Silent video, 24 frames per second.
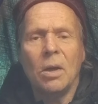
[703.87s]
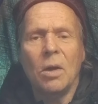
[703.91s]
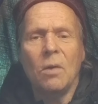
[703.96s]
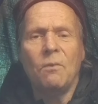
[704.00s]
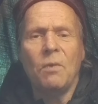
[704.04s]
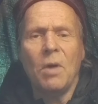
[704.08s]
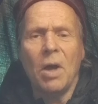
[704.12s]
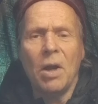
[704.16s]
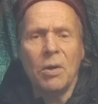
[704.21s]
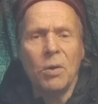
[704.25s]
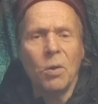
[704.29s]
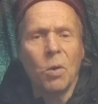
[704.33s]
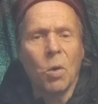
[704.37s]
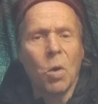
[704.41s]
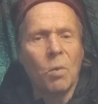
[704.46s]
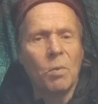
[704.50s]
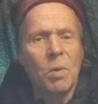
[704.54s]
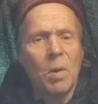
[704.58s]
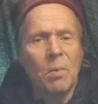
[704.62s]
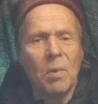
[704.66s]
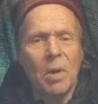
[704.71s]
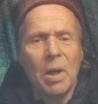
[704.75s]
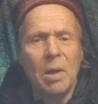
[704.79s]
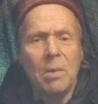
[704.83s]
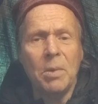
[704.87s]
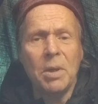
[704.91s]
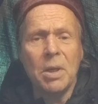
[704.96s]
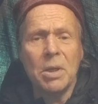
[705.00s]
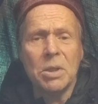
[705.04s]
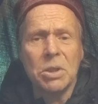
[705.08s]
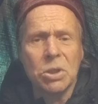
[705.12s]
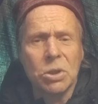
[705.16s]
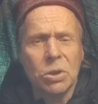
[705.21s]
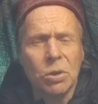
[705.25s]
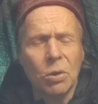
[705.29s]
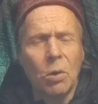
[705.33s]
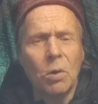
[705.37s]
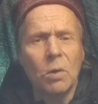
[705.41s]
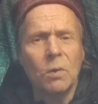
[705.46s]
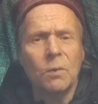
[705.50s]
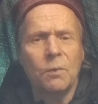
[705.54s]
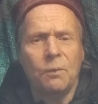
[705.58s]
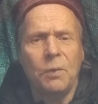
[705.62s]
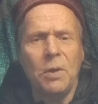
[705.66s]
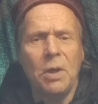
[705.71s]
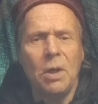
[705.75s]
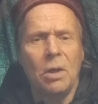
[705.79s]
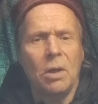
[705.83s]
A very overwhelming and
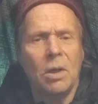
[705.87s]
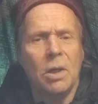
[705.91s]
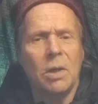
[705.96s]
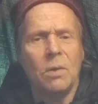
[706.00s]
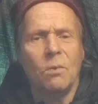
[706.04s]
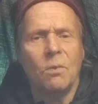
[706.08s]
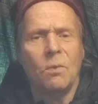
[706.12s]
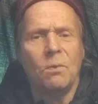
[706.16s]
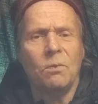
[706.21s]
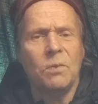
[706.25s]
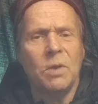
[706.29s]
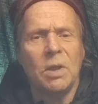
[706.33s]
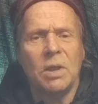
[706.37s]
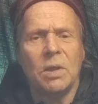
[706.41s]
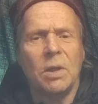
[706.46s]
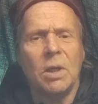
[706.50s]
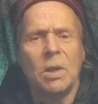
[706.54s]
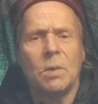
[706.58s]
strong feeling.